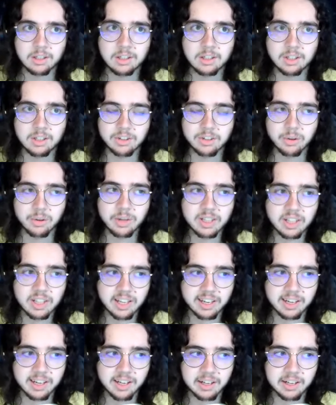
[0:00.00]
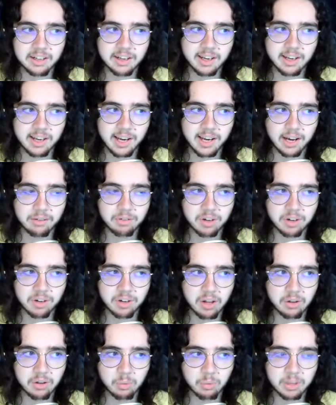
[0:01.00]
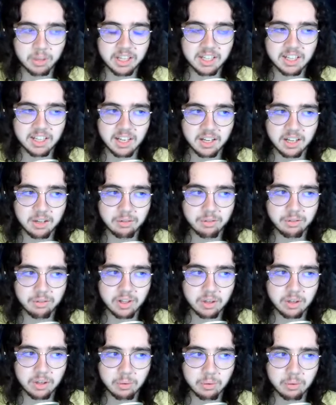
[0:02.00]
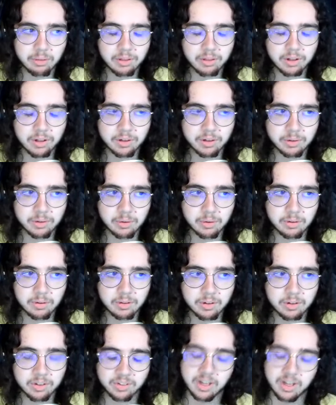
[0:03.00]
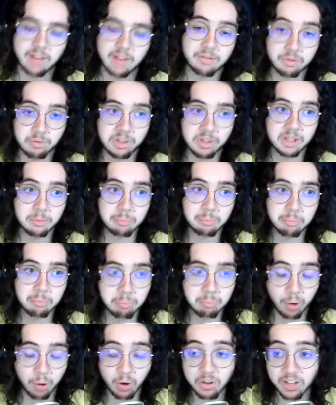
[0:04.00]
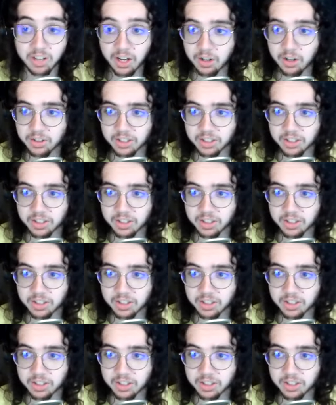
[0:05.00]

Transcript: you're doing like a every other week kind of thing with the cuz you have to read a book now.